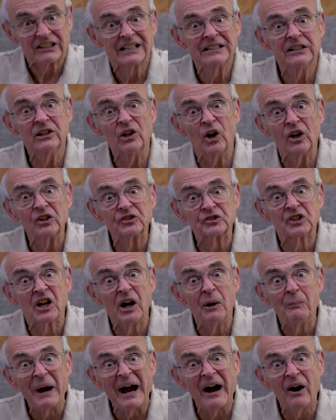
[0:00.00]
claws
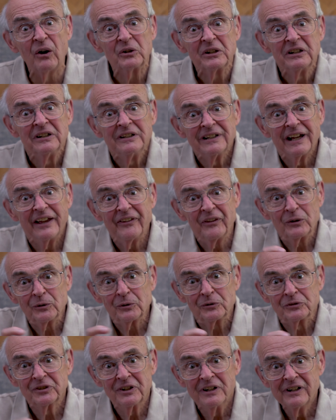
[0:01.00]
come out and
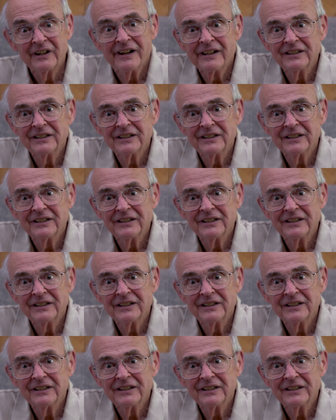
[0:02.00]
there's,